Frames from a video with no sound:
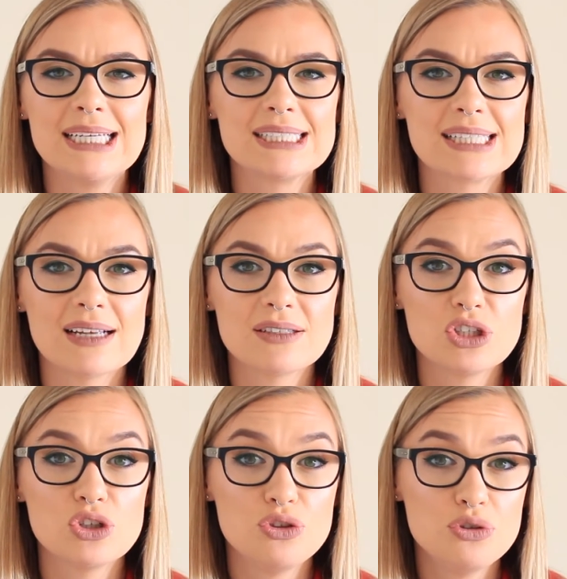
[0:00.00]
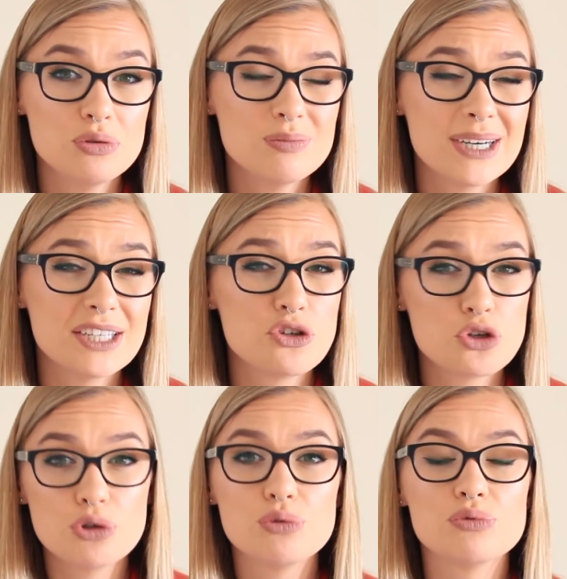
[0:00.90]
is that you might
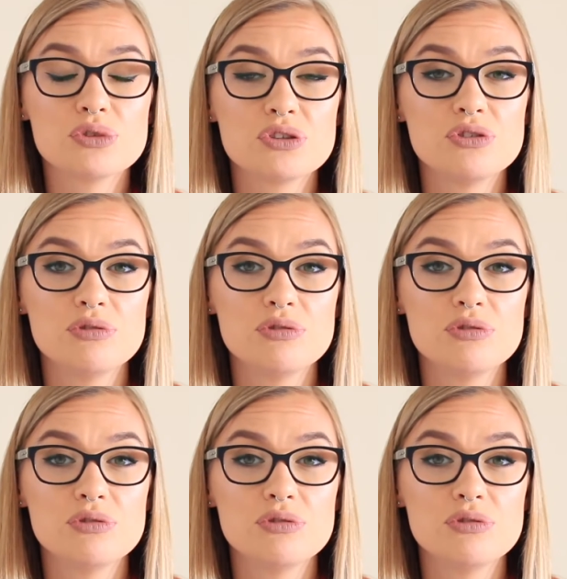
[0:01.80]
choose to